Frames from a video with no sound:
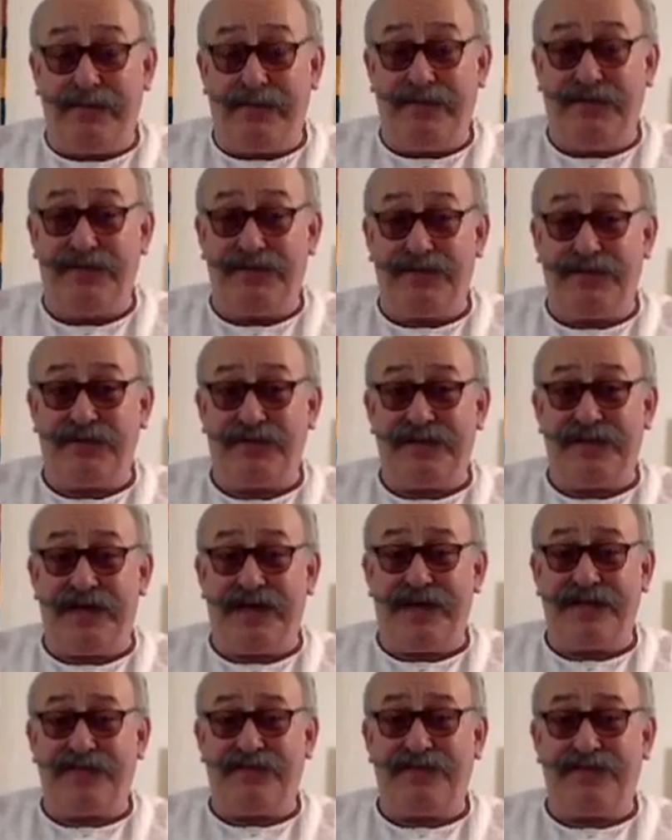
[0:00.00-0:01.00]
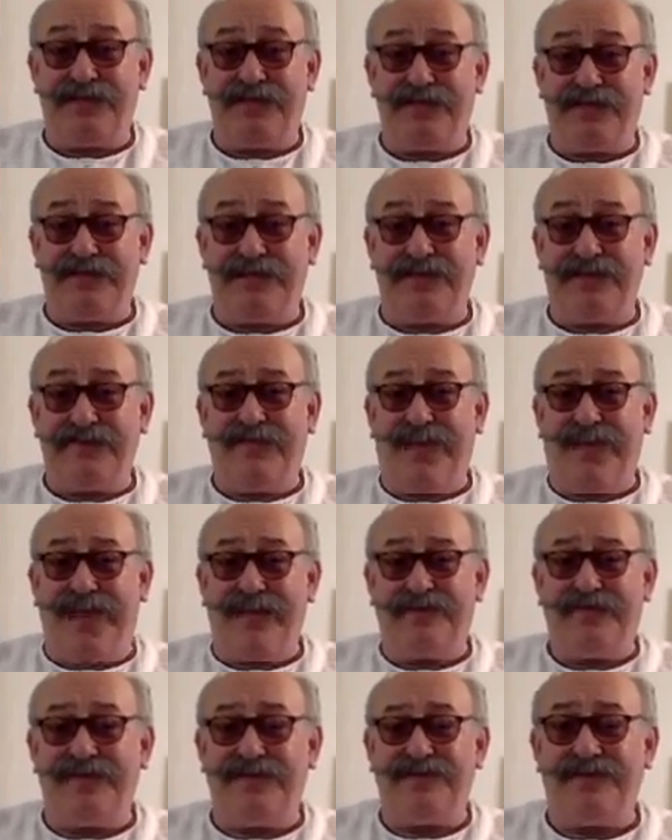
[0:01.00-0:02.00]
Mathura Das, which is the kind of
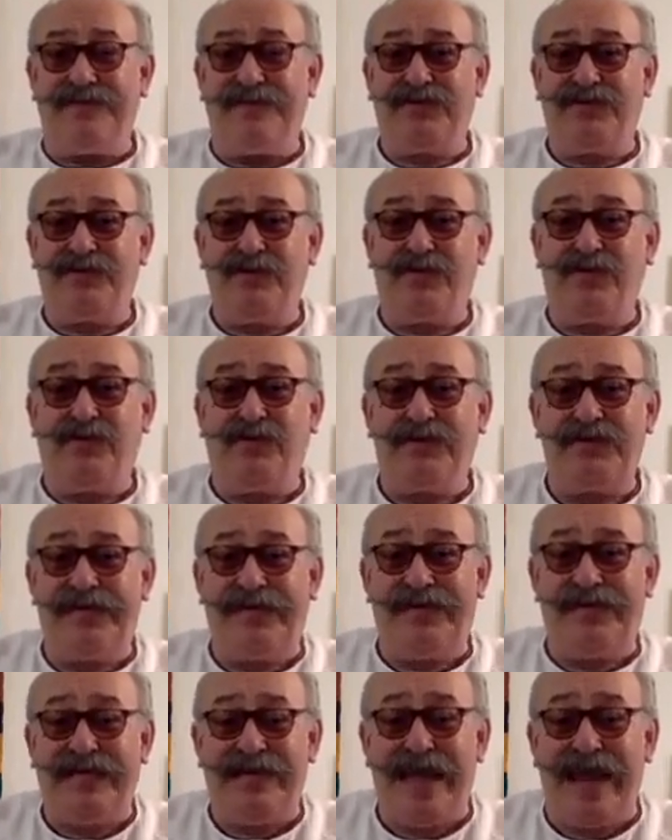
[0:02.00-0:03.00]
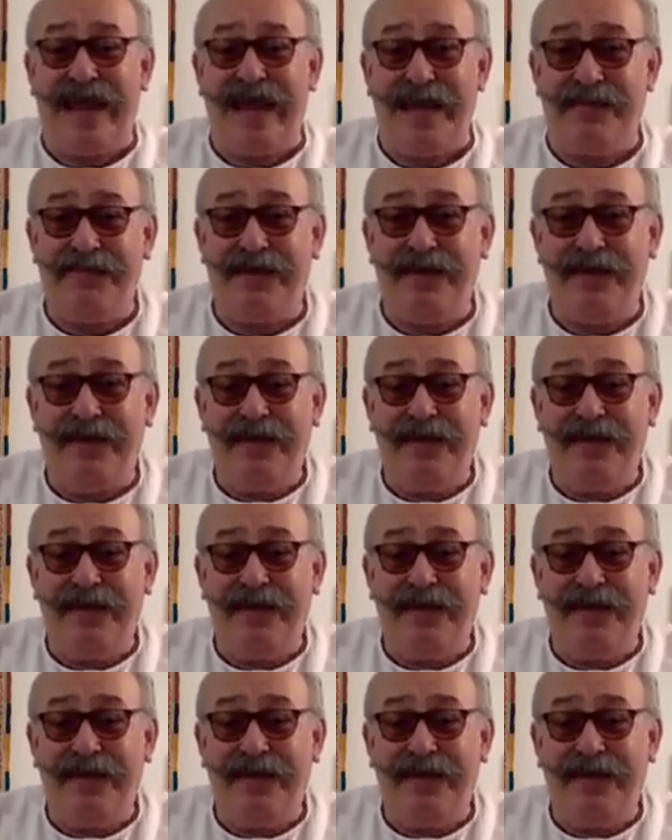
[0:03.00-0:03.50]
essence of the talk, what's in the name.